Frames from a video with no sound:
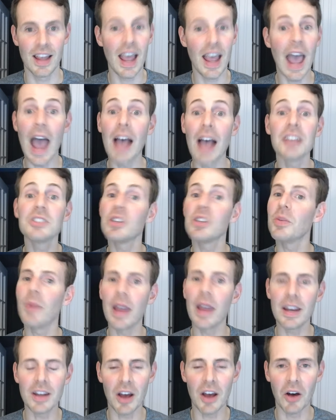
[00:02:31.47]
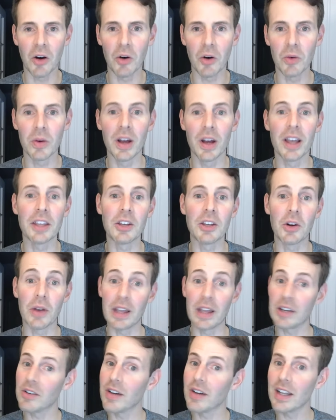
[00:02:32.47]
As you may know, your
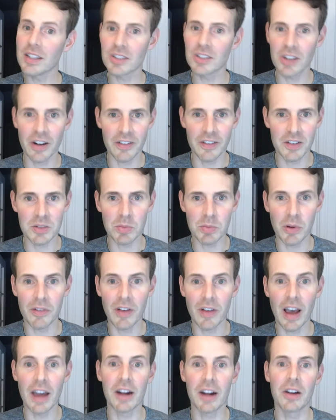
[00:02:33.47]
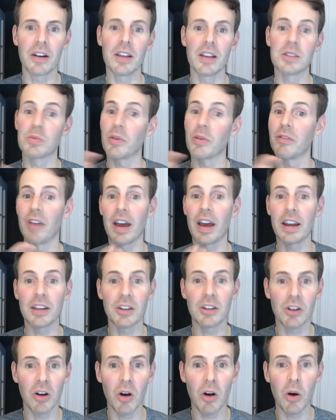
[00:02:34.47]
internet service provider is providing
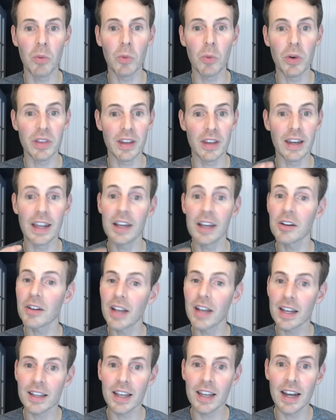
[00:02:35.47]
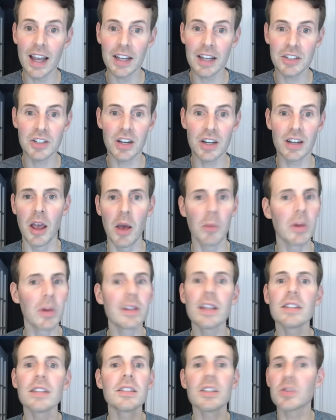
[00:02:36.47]
your home with an internet connection, but
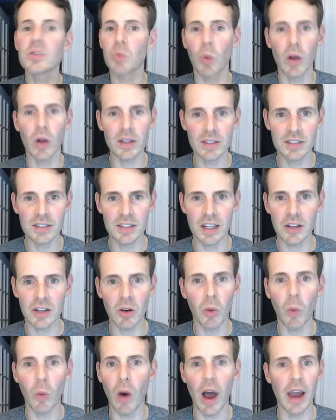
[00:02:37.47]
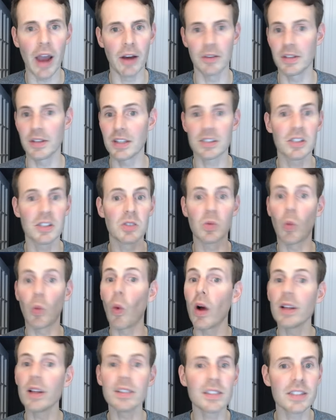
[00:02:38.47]
this is one single wire. This is
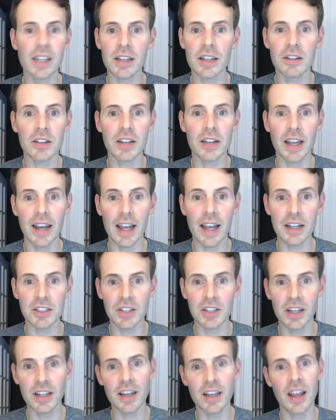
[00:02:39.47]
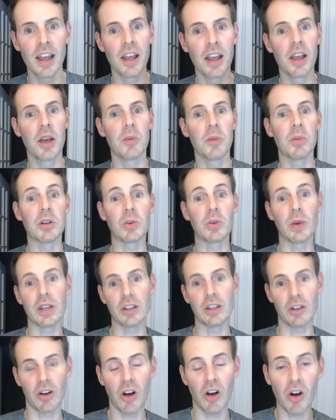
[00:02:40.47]
one single connection between
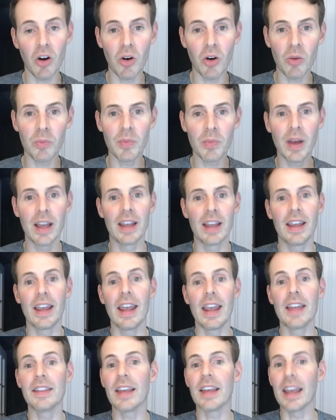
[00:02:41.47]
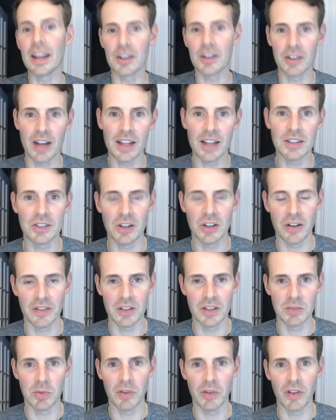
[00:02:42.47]
your home and the internet
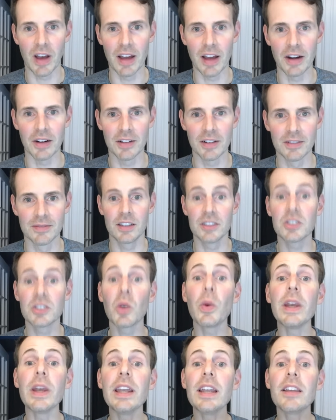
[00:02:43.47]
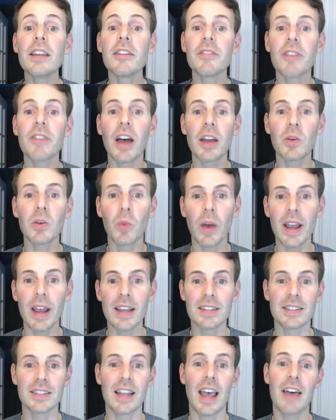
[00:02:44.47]
service provider. So we need to find
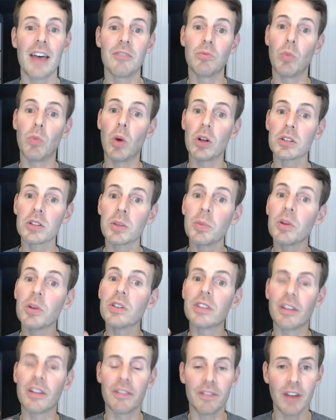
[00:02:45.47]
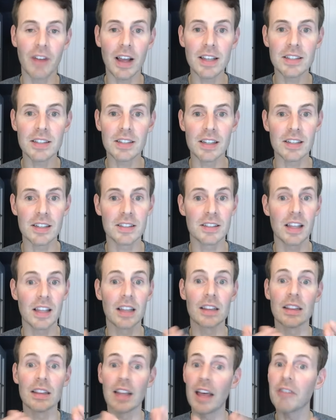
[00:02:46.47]
ways to have multiple devices
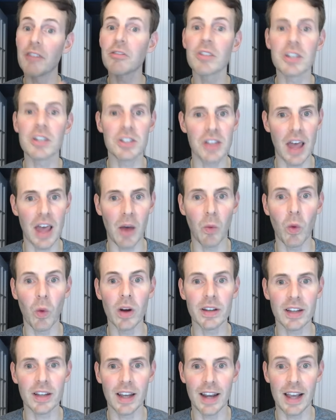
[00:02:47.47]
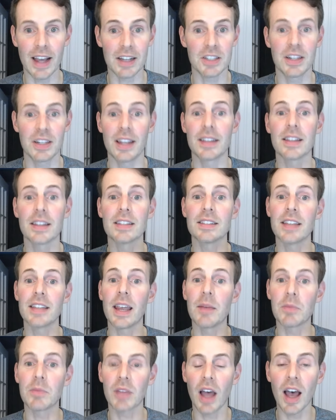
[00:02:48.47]
leverage that one connection at the
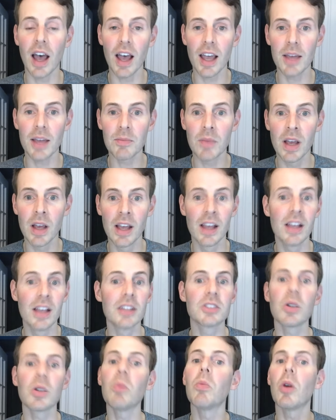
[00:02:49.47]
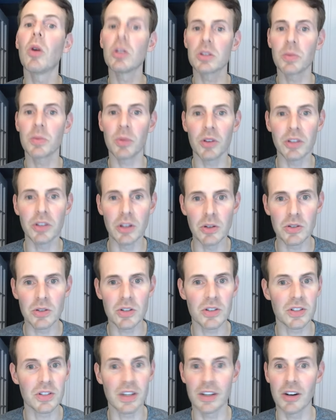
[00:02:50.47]
same time so multiple
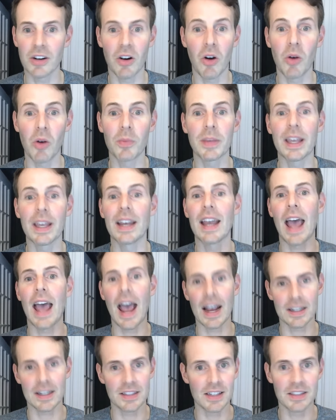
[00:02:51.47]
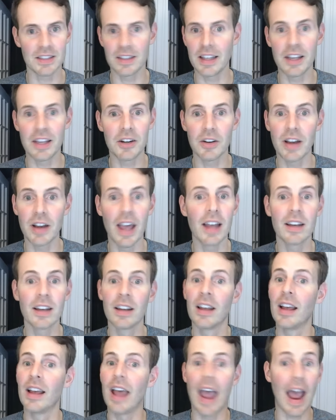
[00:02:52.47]
users in your home can access the internet
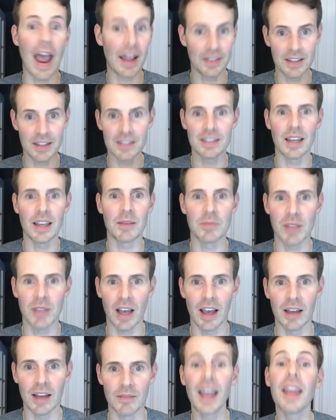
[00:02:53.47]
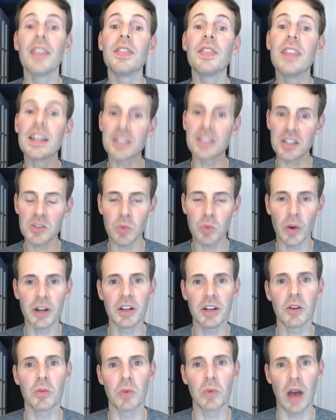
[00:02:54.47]
at the same time. This is where
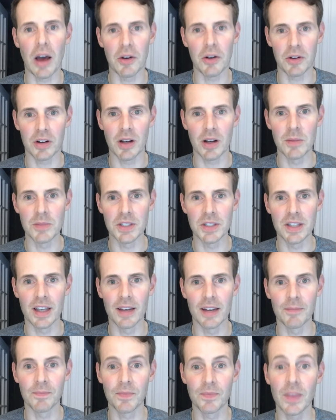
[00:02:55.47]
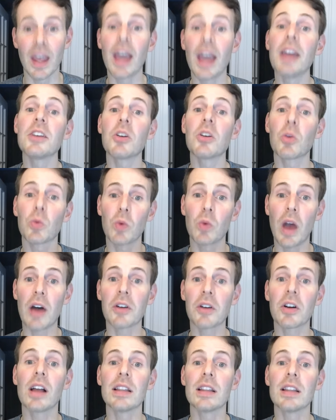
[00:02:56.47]
your router comes in. And your
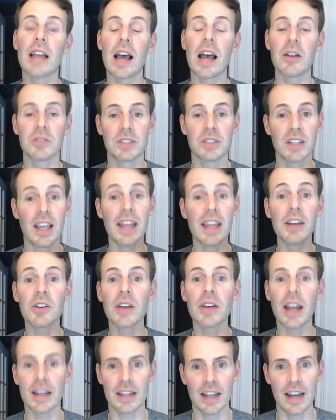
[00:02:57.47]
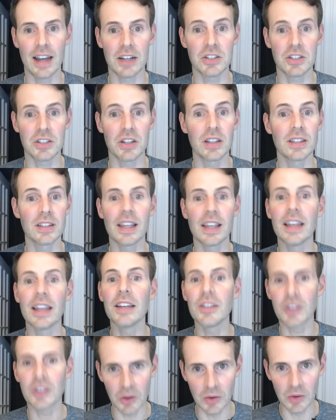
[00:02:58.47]
router allows internet connections in
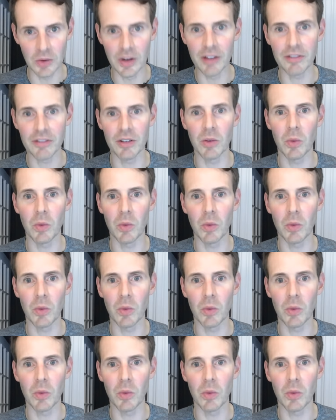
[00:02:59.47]
two different